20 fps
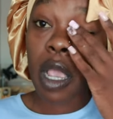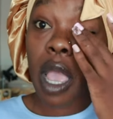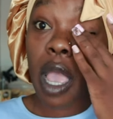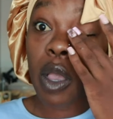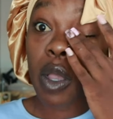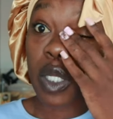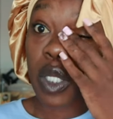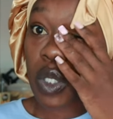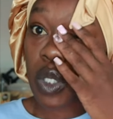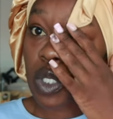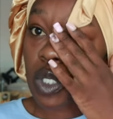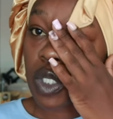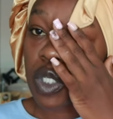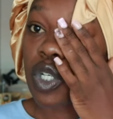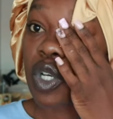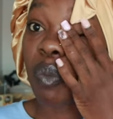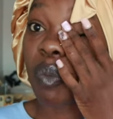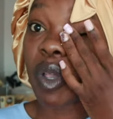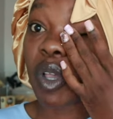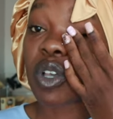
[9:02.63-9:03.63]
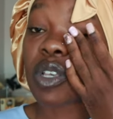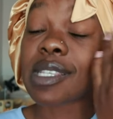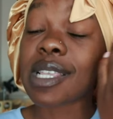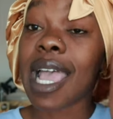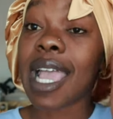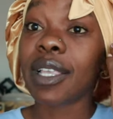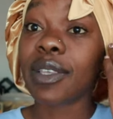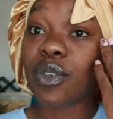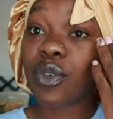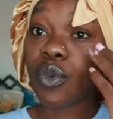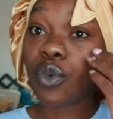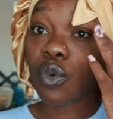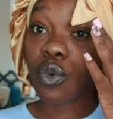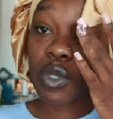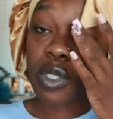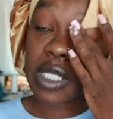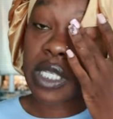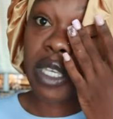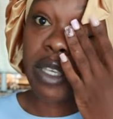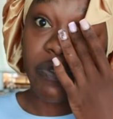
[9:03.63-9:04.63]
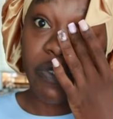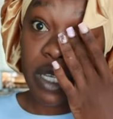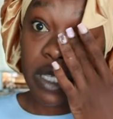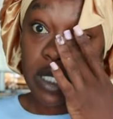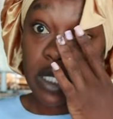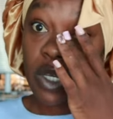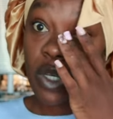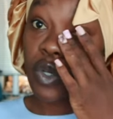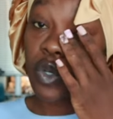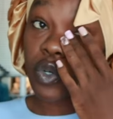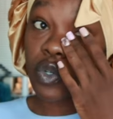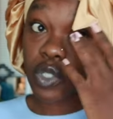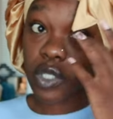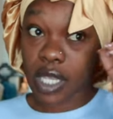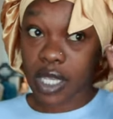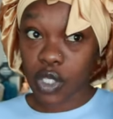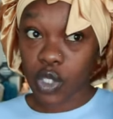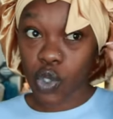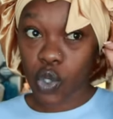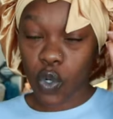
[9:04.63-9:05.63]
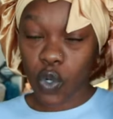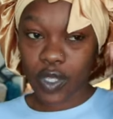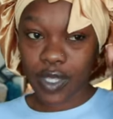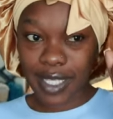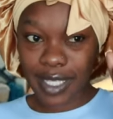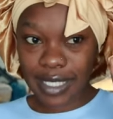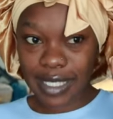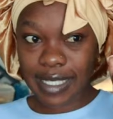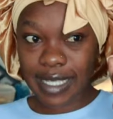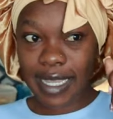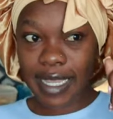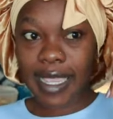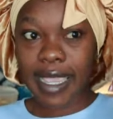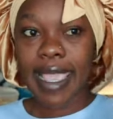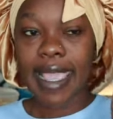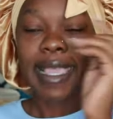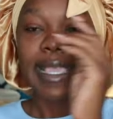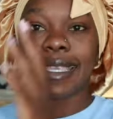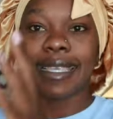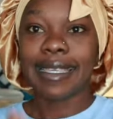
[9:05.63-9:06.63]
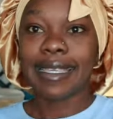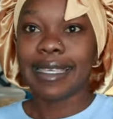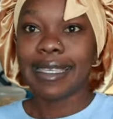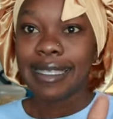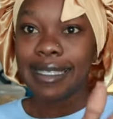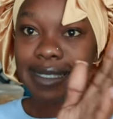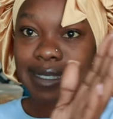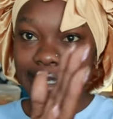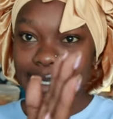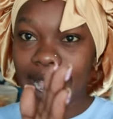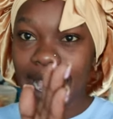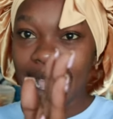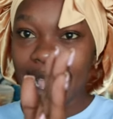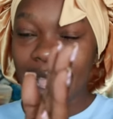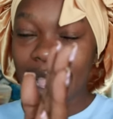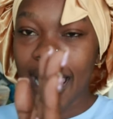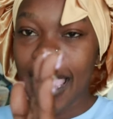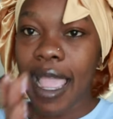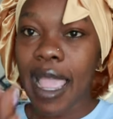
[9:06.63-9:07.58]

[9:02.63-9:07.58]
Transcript: I went grocery shopping because I knew if I'm taking groceries, it's all Thursday, Easter.